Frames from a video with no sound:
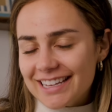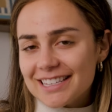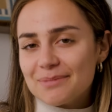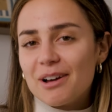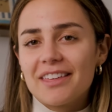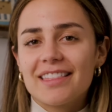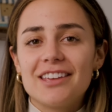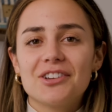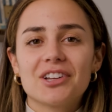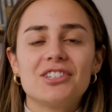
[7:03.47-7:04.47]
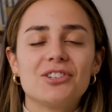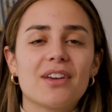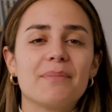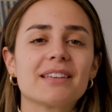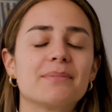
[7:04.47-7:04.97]
It's a small thing that you can do
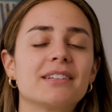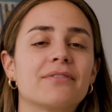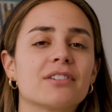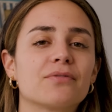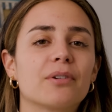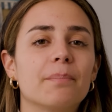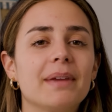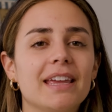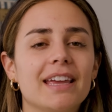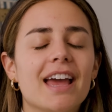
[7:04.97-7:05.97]
that makes a big difference for me.